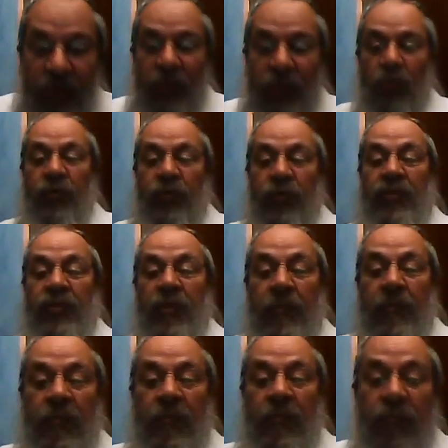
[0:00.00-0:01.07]
with
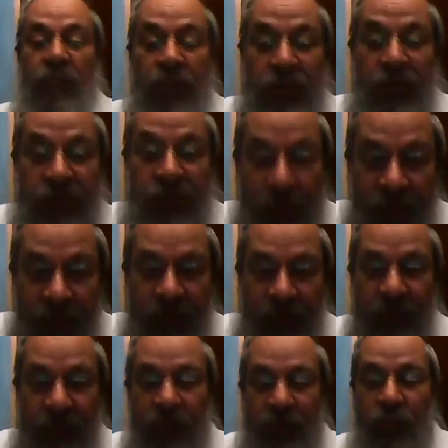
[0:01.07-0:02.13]
gesund,
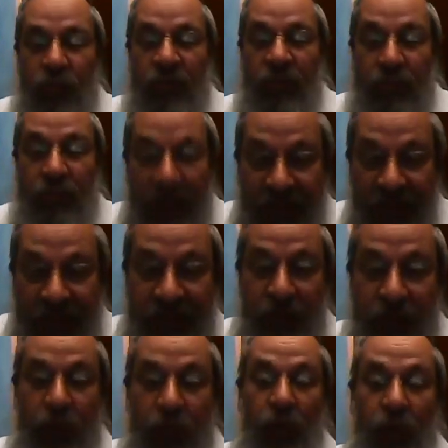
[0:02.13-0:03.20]
with blessing,
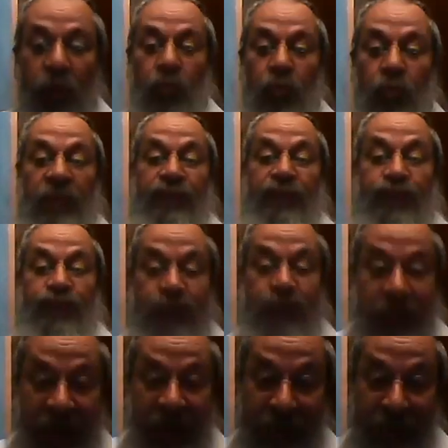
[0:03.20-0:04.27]
with
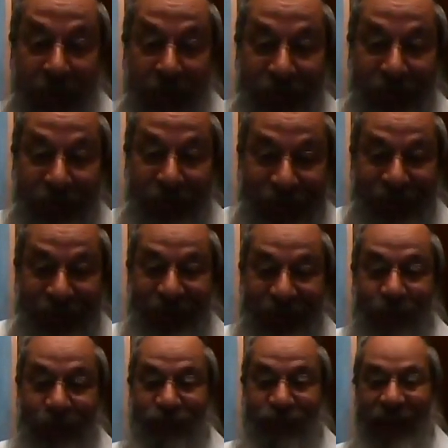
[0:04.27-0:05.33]
freedom to
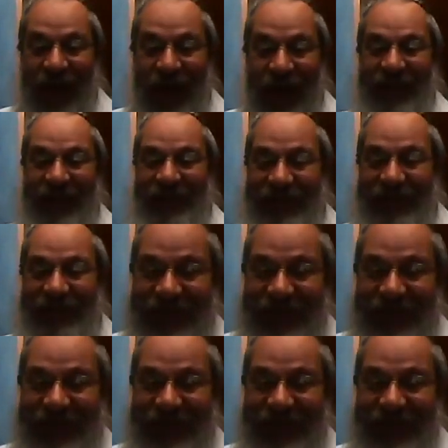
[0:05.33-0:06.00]
practice